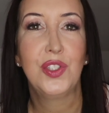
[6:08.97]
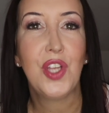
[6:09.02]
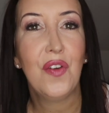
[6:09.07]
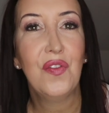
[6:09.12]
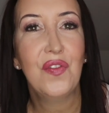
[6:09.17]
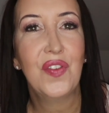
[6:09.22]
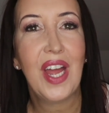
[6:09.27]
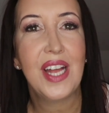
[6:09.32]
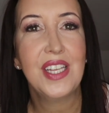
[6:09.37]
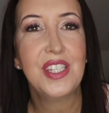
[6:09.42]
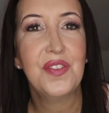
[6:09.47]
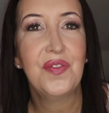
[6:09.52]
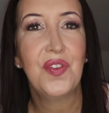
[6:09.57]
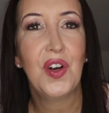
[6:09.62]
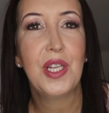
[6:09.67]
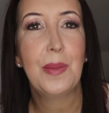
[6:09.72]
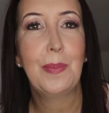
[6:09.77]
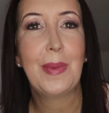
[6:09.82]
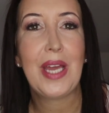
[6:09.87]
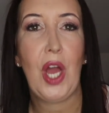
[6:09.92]
Don't forget to
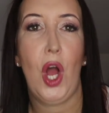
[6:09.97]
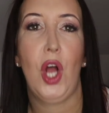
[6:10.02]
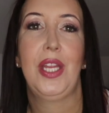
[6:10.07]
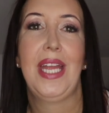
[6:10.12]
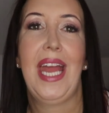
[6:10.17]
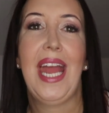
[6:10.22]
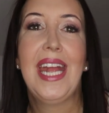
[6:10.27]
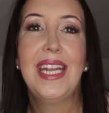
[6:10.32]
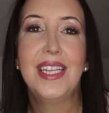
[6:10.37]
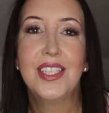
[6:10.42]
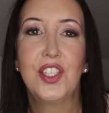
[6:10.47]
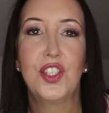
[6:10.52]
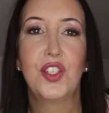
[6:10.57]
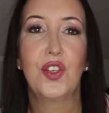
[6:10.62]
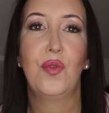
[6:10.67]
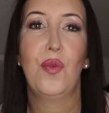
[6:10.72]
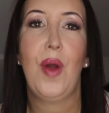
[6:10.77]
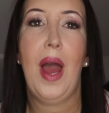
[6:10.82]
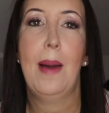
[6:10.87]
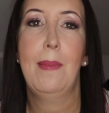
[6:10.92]
follow me on
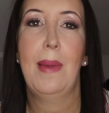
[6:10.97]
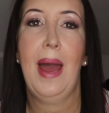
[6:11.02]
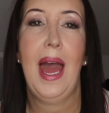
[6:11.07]
Instagram.